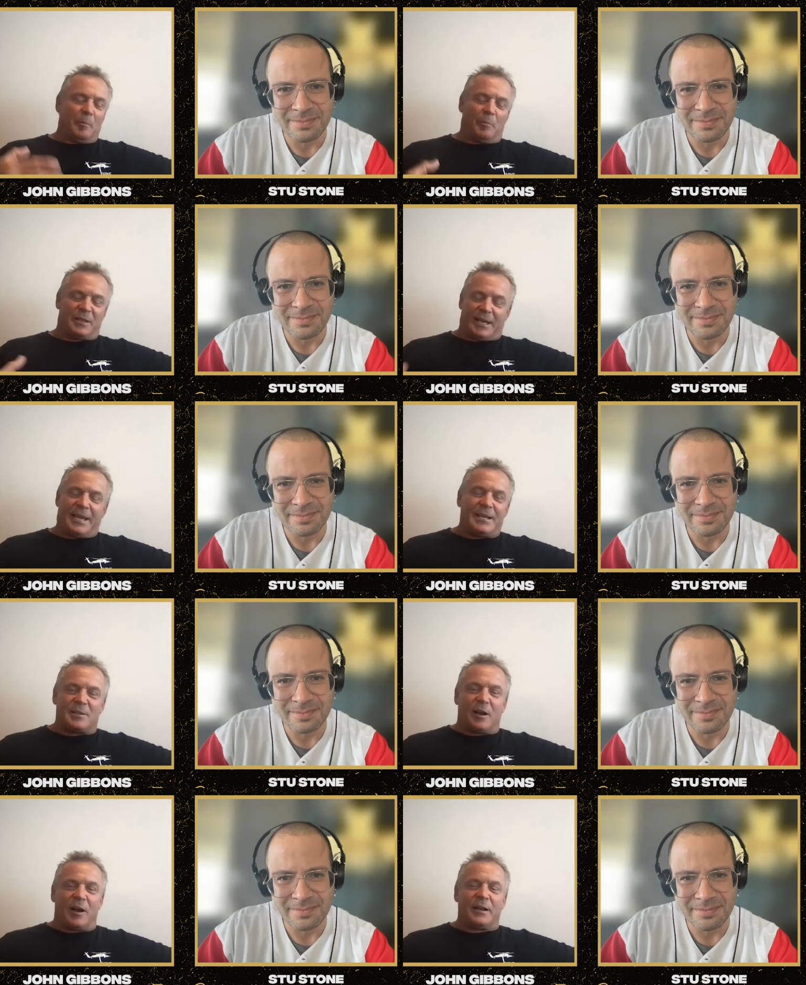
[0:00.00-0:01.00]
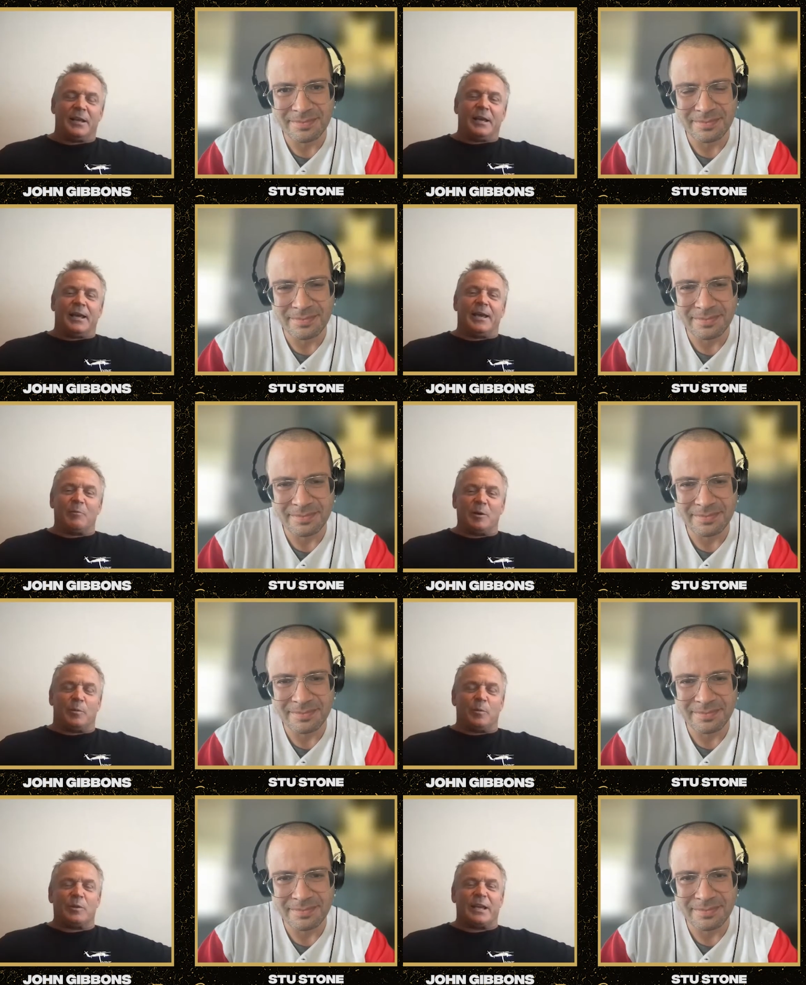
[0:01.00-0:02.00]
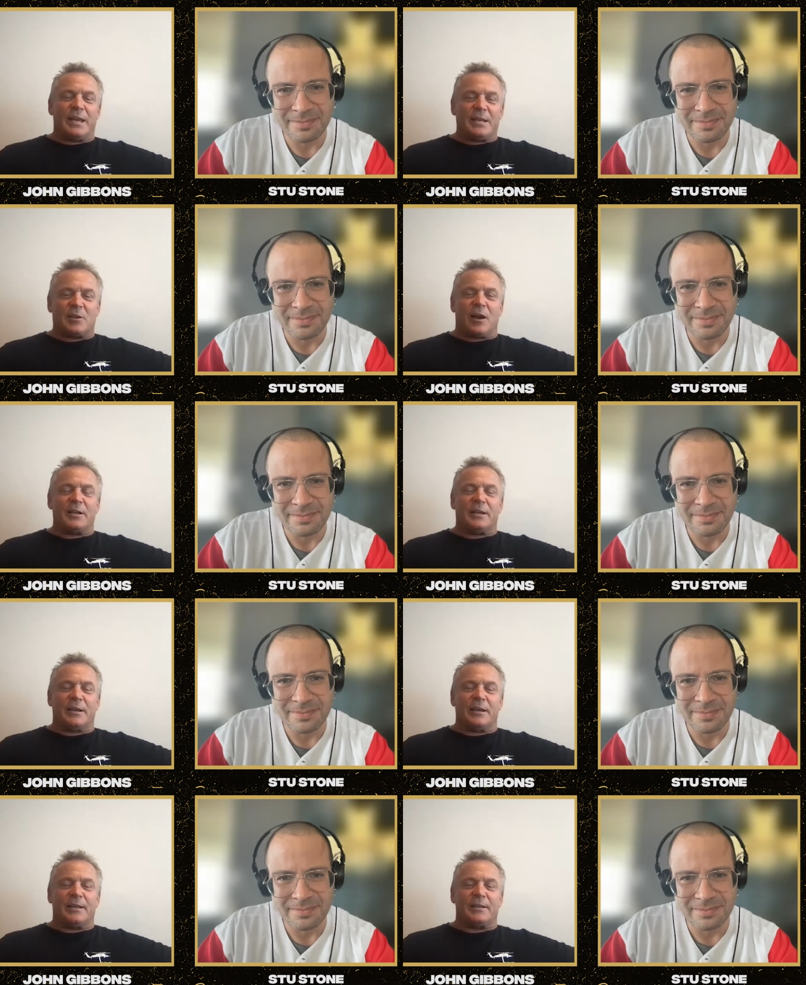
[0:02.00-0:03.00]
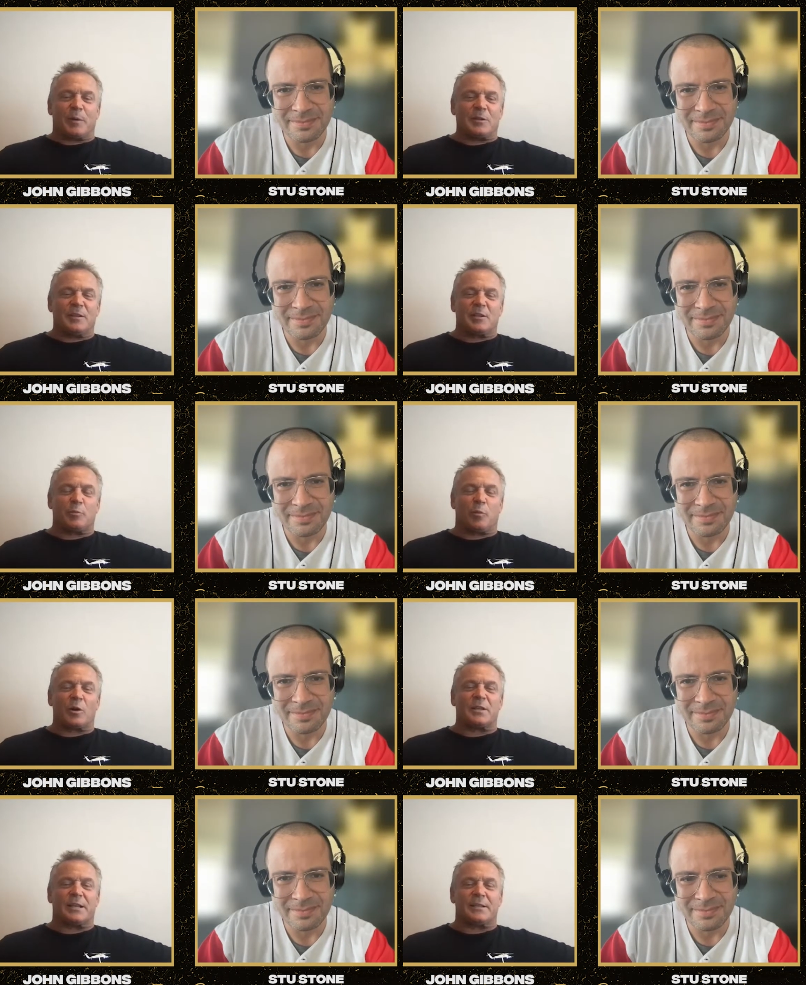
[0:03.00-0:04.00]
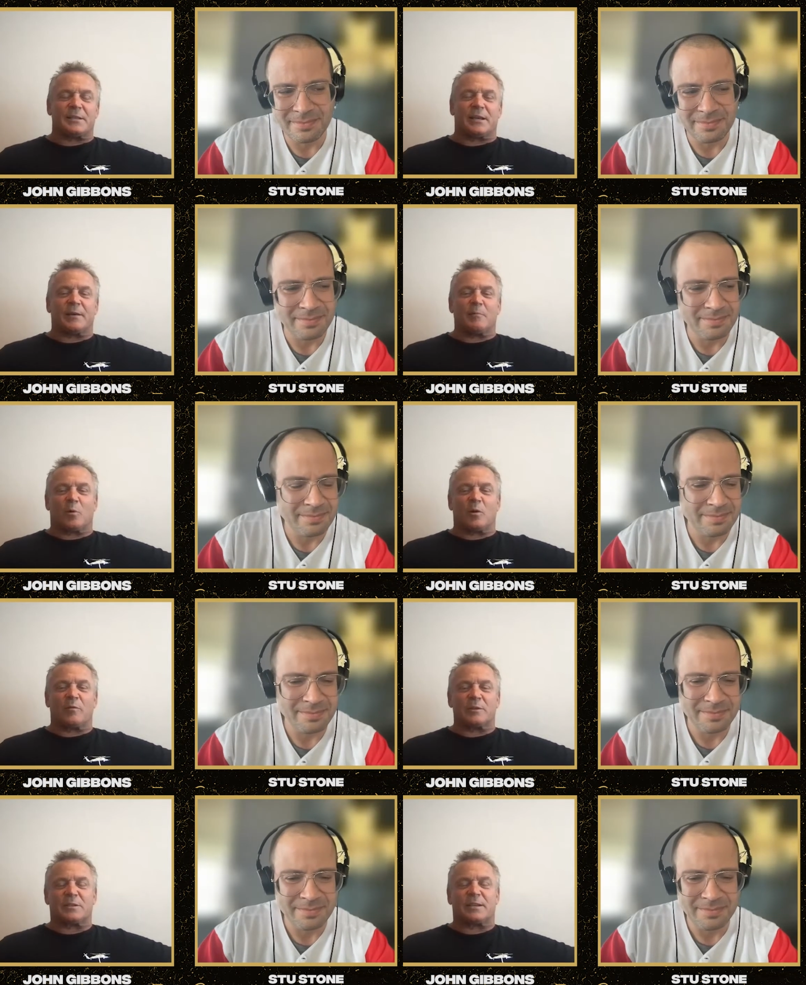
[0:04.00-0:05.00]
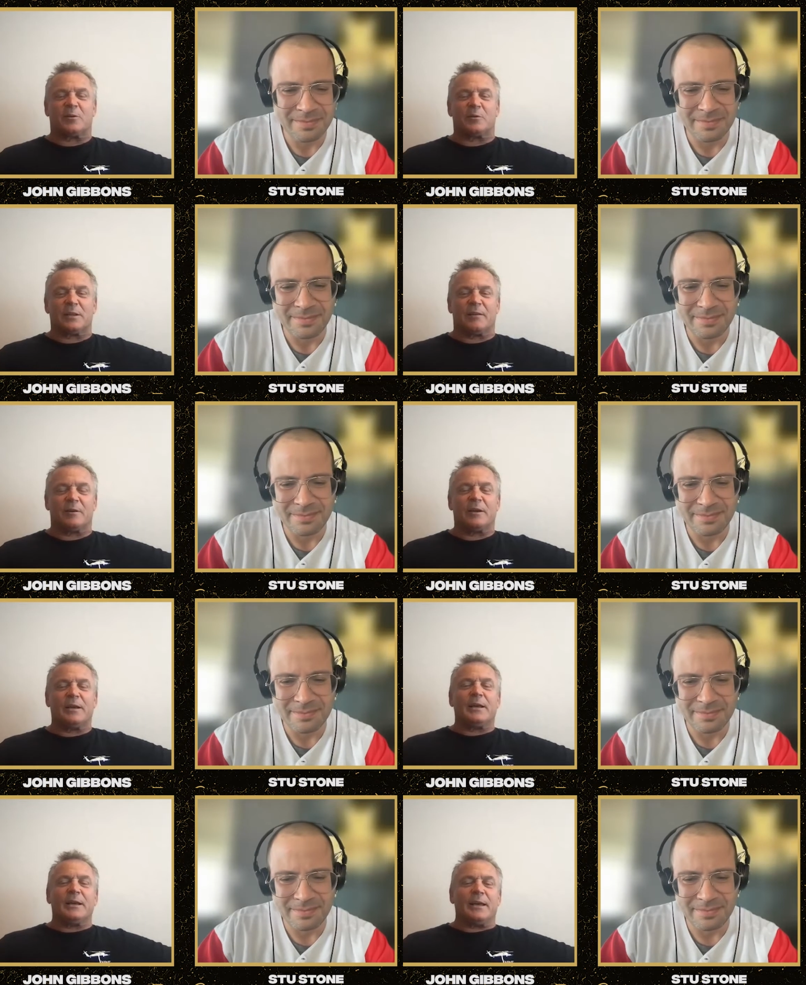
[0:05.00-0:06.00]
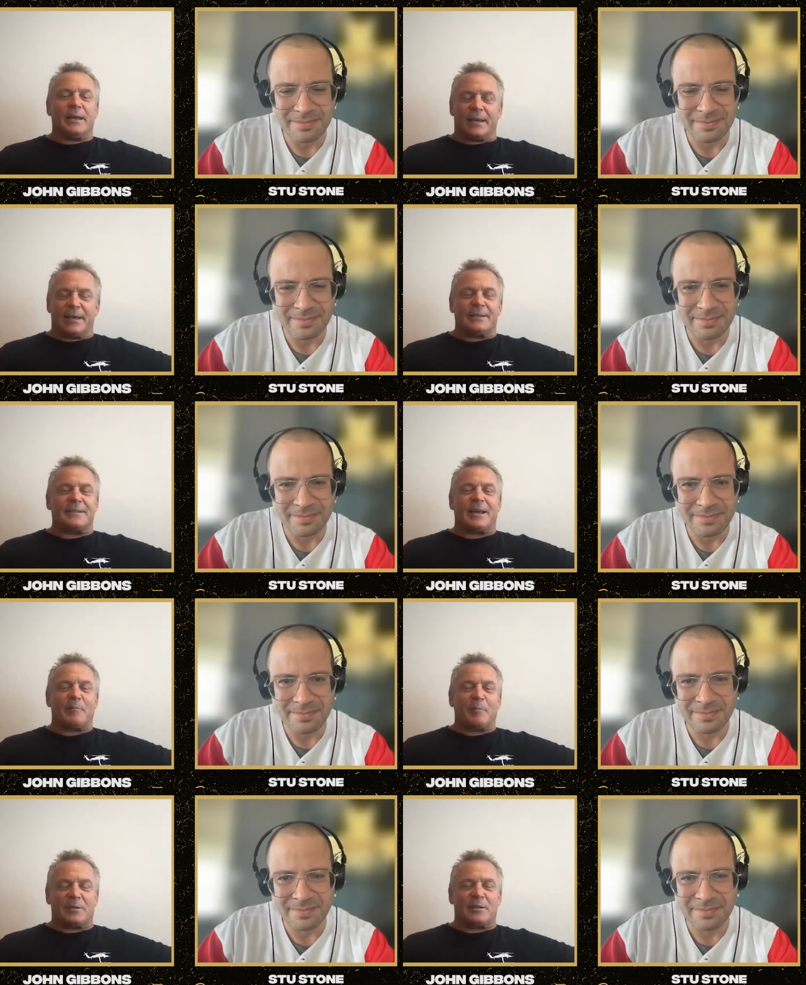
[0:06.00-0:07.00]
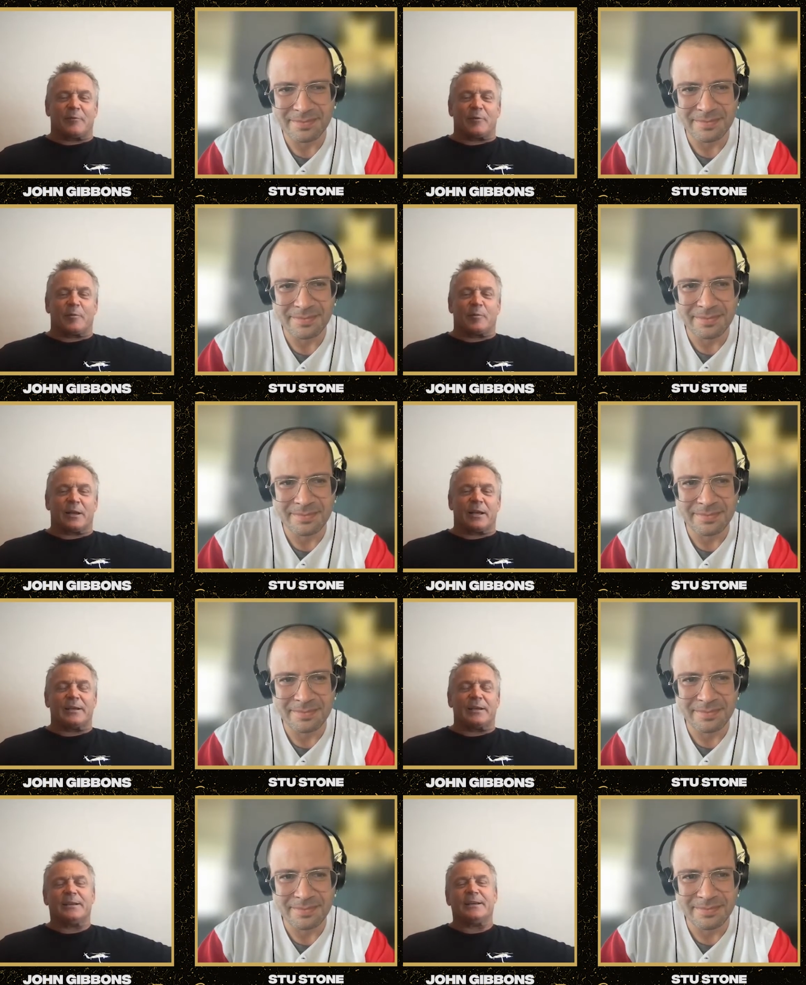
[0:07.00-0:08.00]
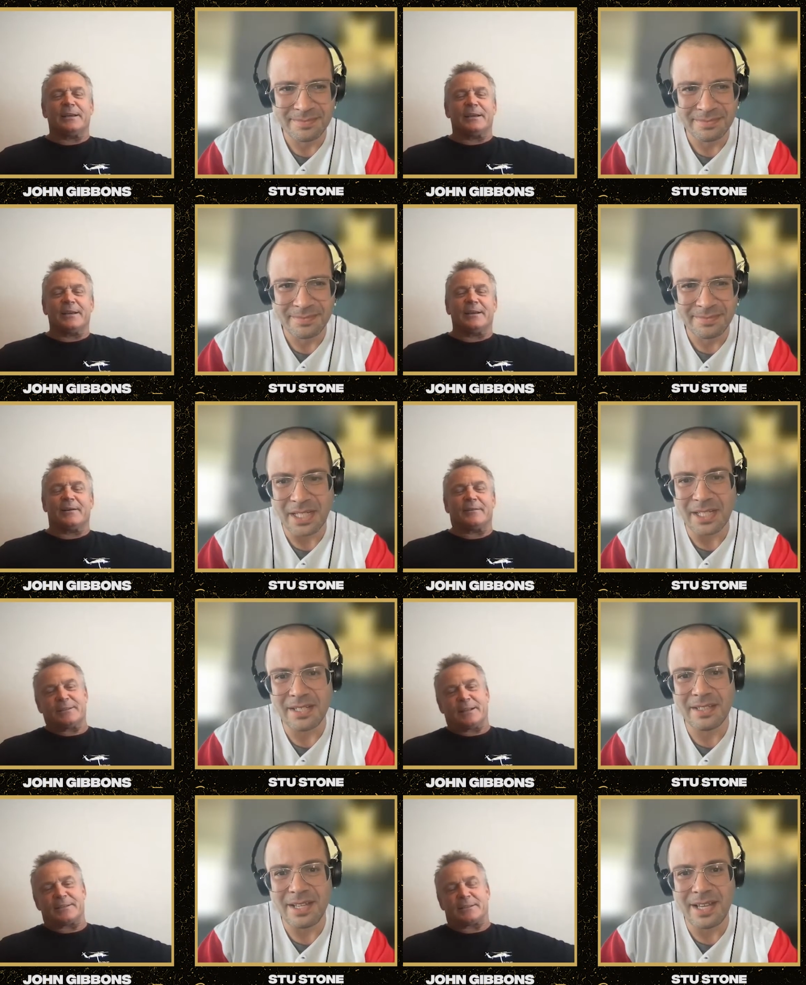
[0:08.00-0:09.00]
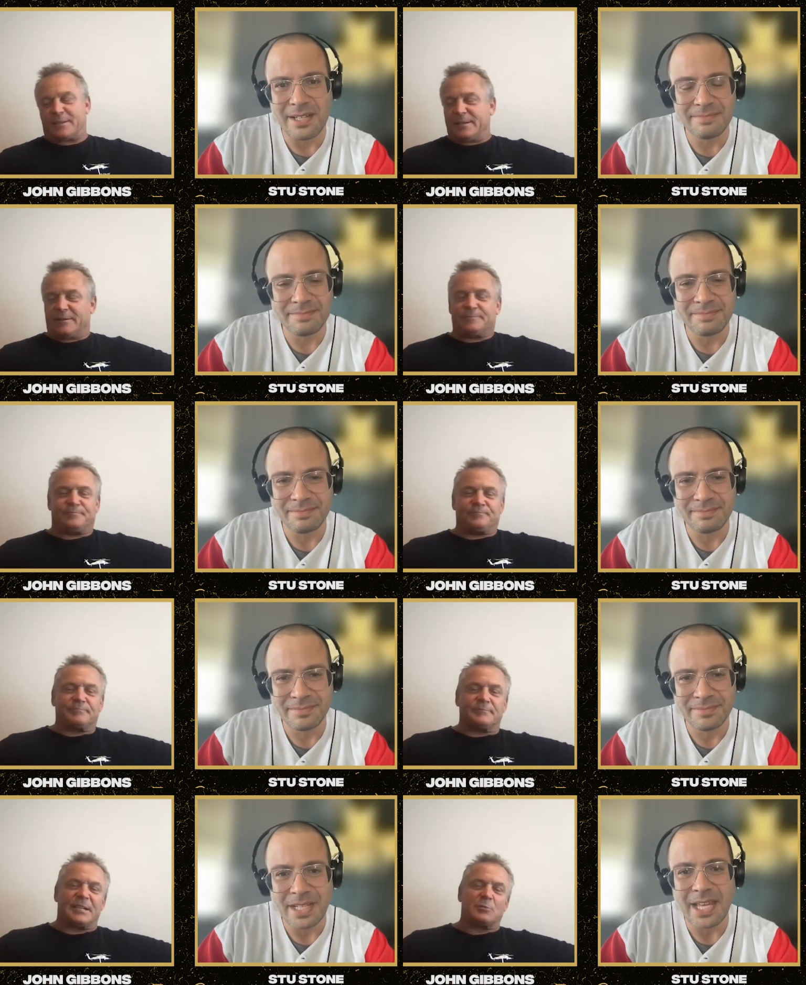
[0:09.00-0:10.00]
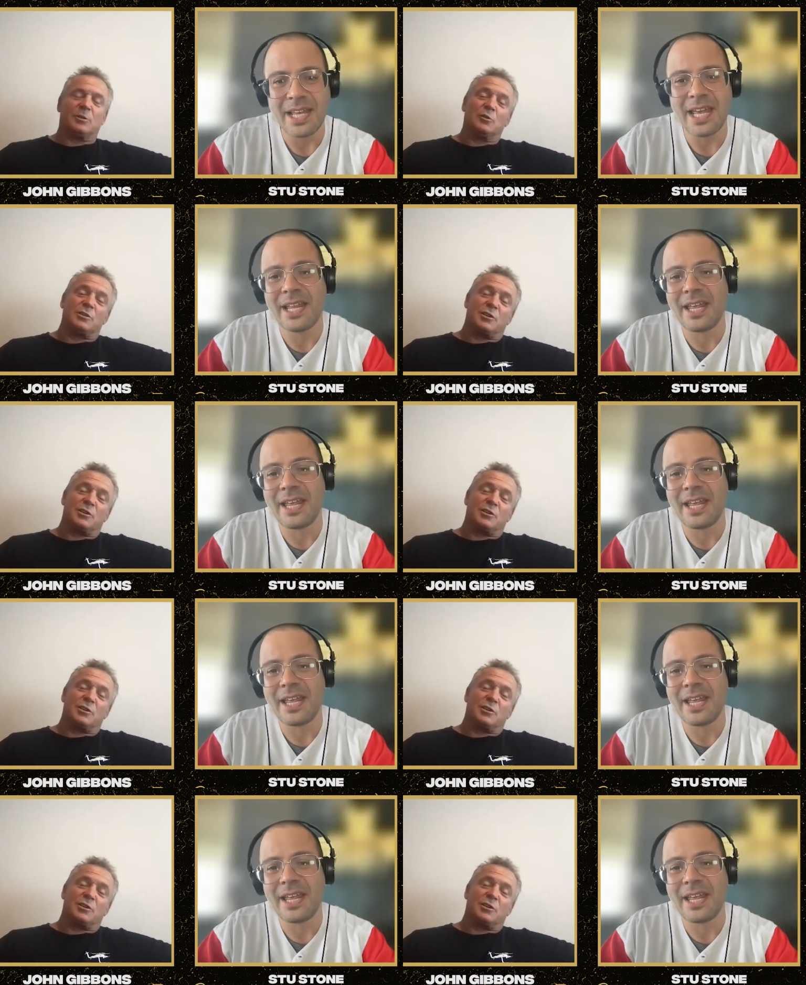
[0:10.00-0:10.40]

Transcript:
Speaker 1: but the heat's on, and when you when the heat's on you, and especially in the sport that's uh, more of a skill level, it gets that much tougher to play. You know, and that's yeah. you know that's and, what losing